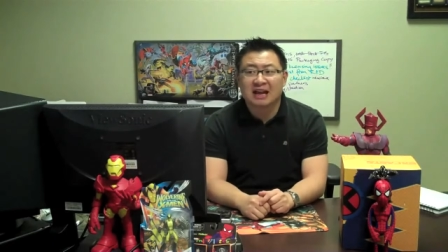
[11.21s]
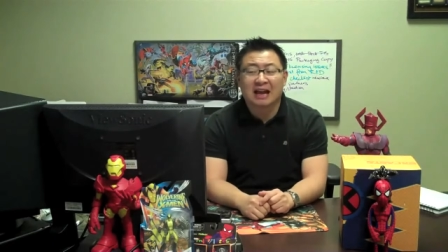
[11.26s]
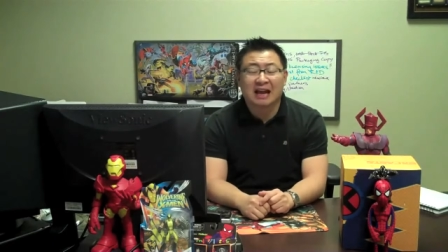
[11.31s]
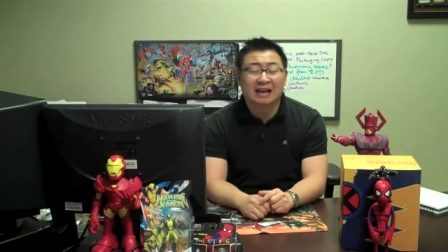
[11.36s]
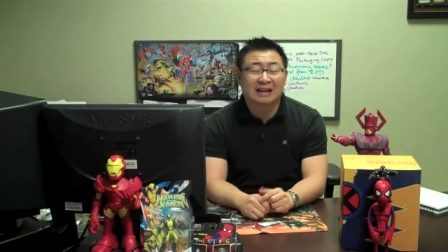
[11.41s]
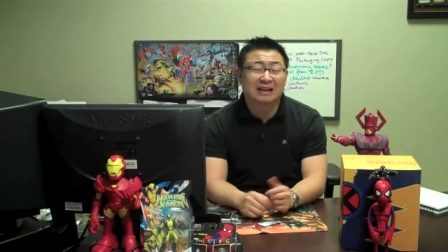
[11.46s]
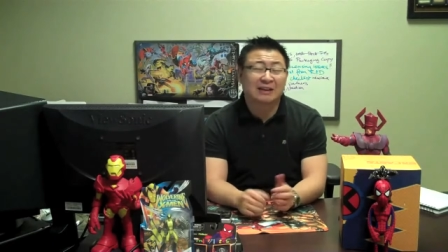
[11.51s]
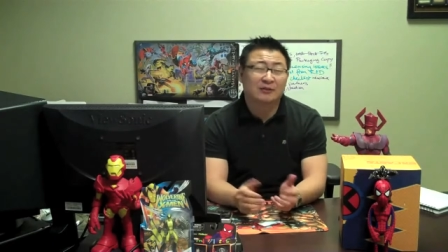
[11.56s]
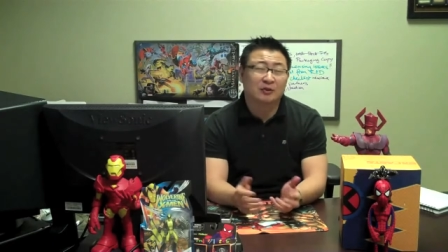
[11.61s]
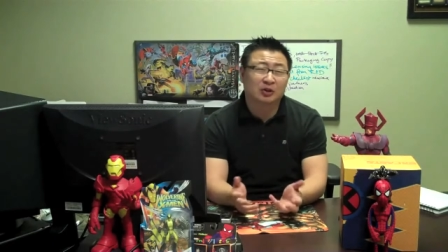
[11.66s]

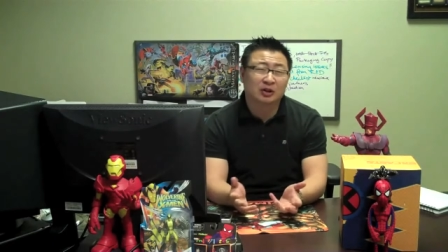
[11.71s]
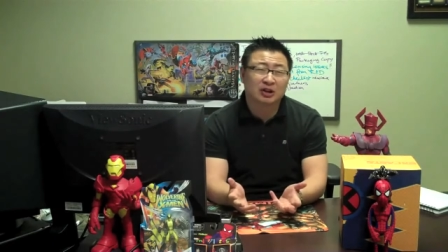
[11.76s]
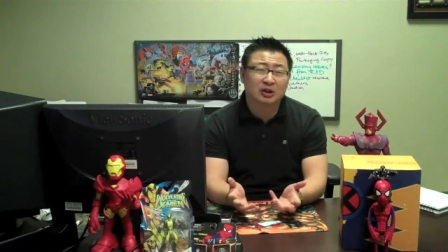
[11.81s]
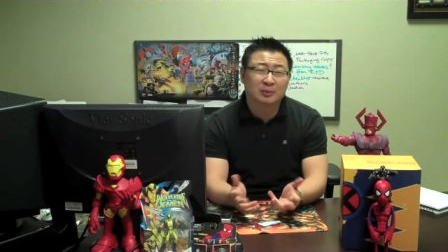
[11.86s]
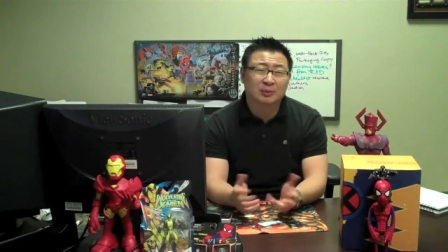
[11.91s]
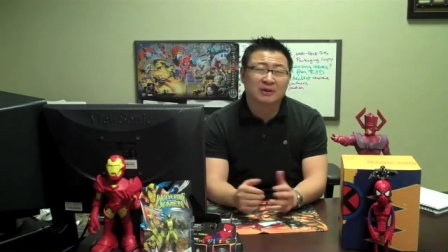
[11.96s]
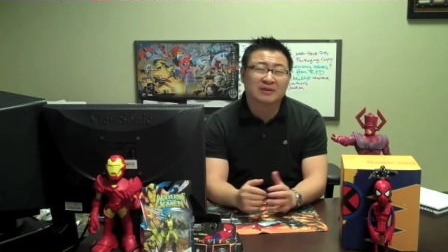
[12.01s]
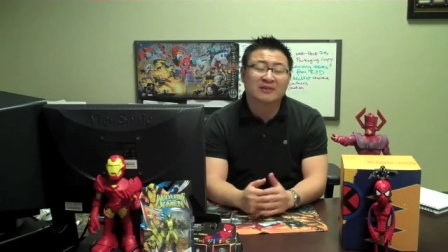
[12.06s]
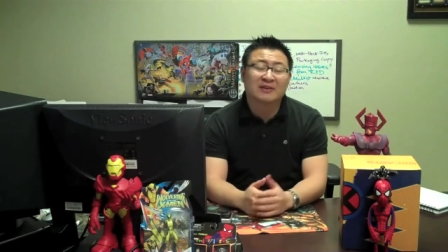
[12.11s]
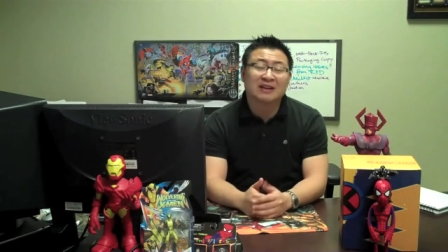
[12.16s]
and give you a little
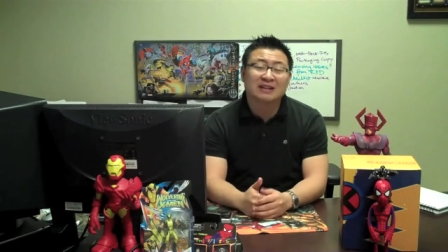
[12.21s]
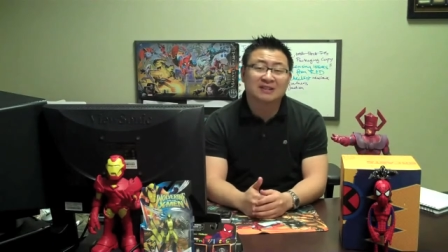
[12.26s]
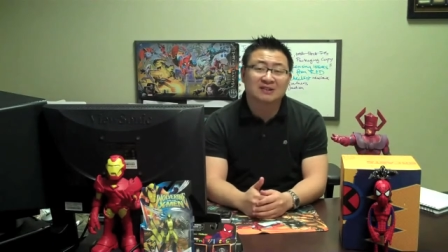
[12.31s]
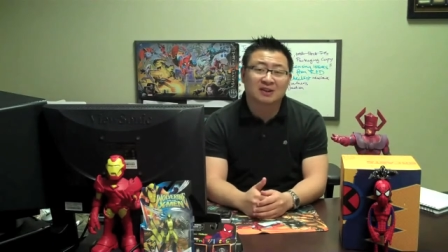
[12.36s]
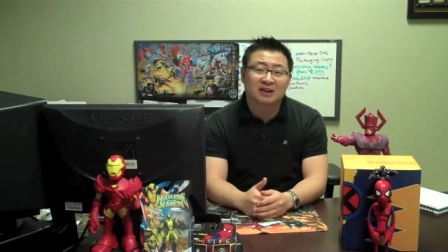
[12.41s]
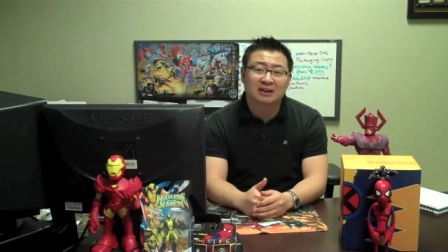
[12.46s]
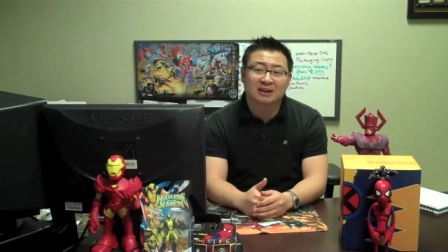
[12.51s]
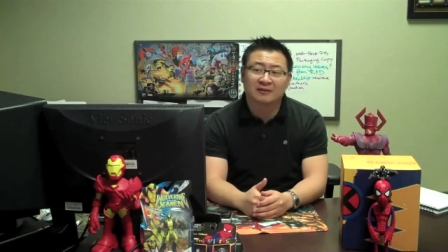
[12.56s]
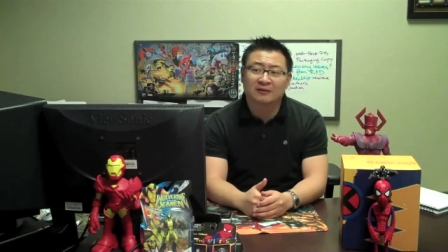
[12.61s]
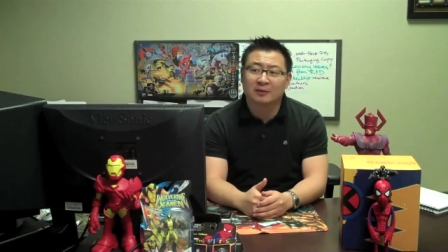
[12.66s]
bit of
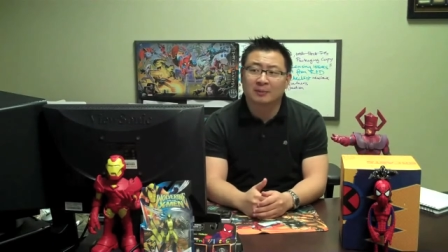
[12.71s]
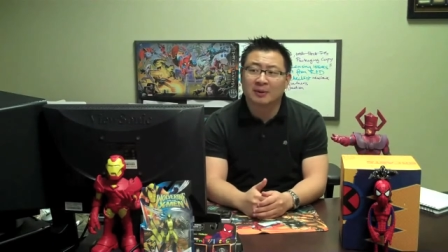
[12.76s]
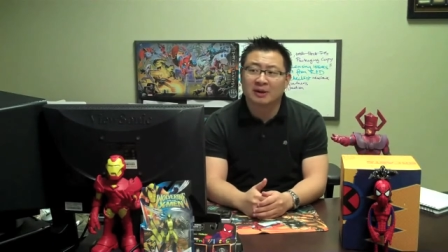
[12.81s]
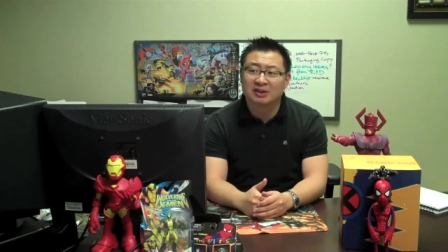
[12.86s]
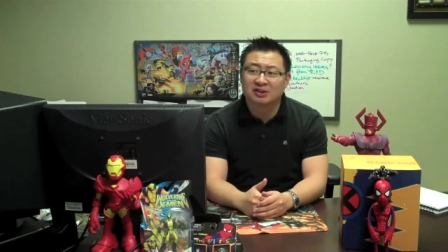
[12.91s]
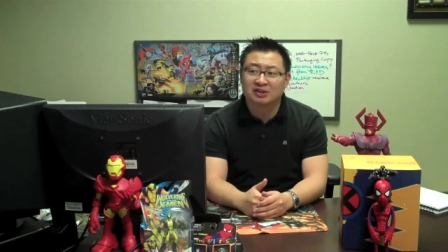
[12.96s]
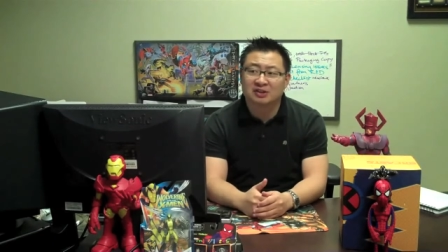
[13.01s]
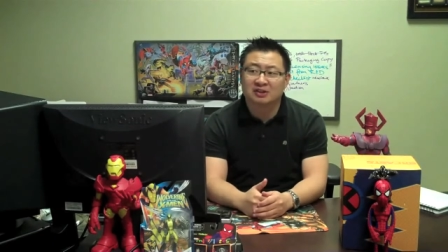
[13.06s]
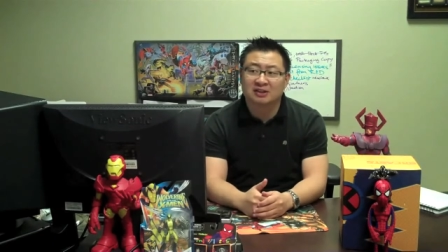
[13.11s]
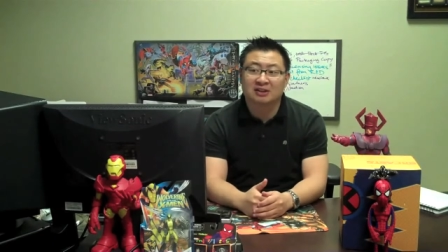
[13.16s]
inside
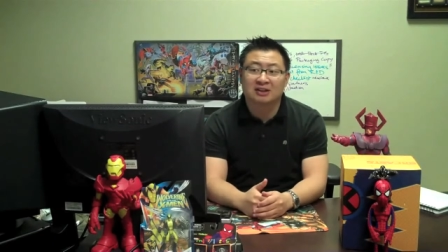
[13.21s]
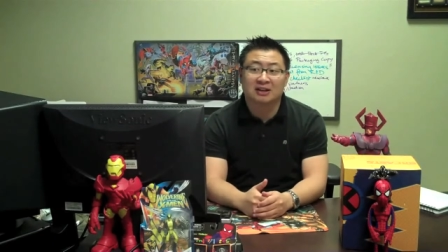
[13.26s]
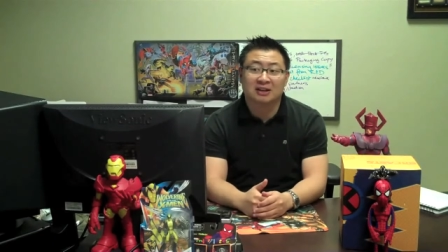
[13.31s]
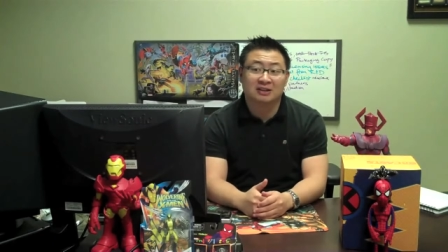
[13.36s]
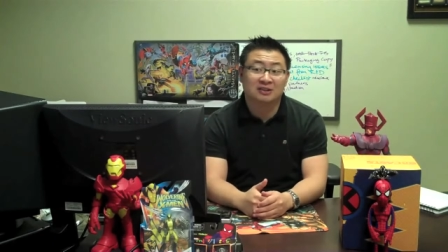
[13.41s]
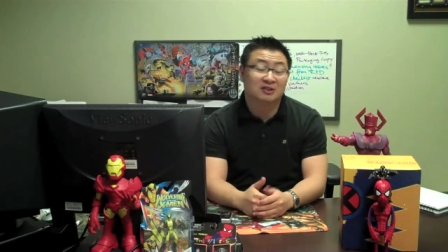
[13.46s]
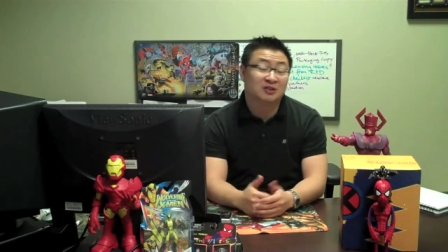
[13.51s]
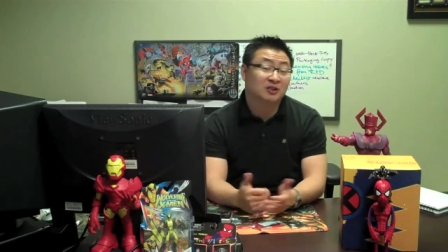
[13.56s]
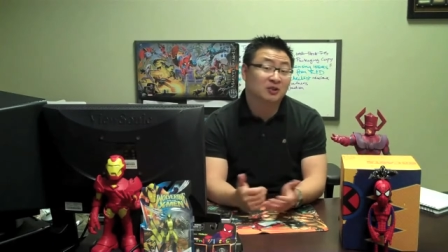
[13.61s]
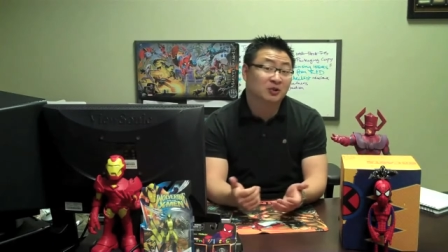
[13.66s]
information
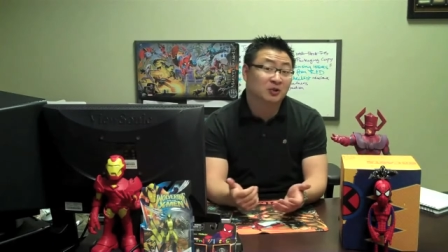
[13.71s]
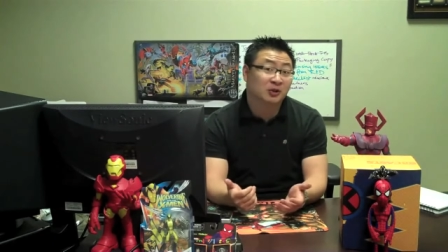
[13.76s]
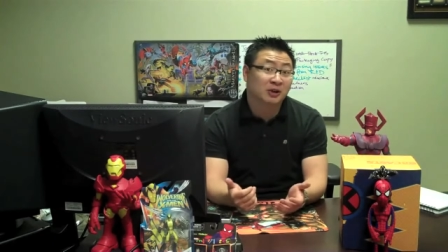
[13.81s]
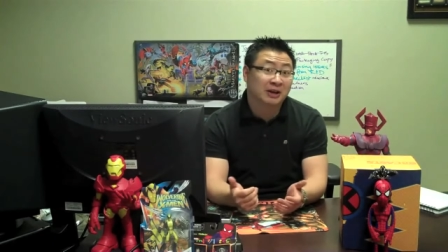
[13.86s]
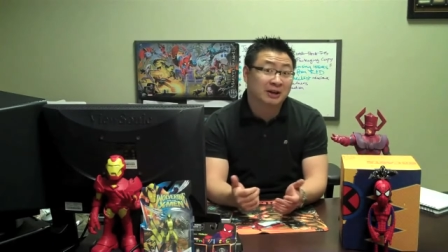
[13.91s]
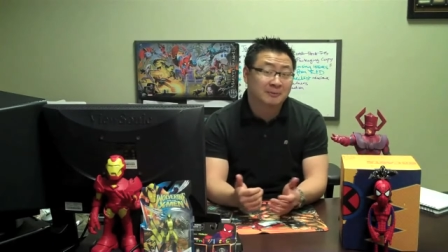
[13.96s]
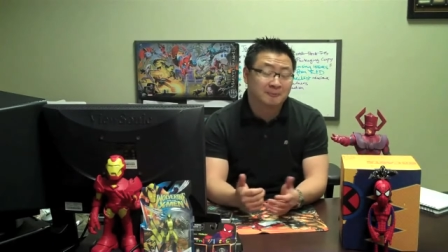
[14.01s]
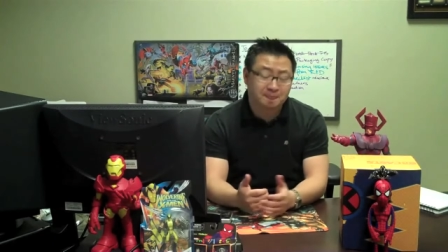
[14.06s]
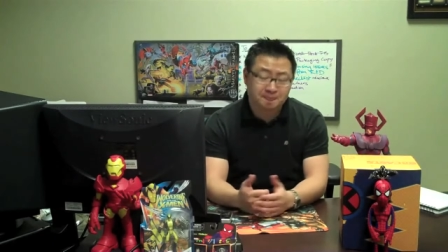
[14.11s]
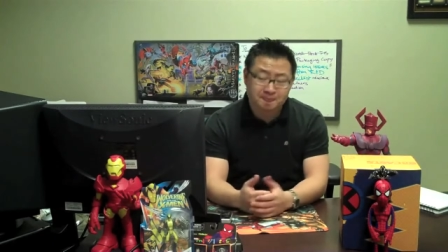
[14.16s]
into the new game.